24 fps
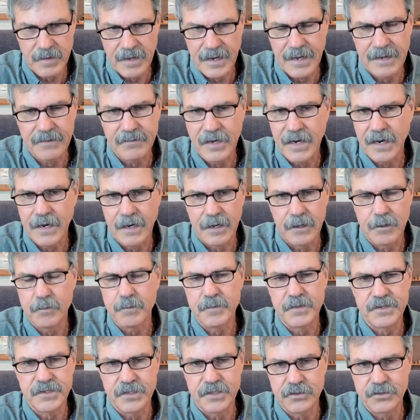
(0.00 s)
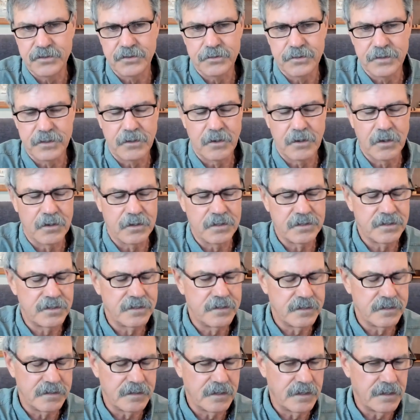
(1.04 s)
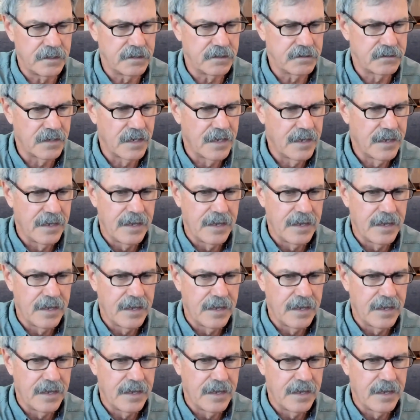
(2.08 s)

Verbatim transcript: have a higher potential to cause disease.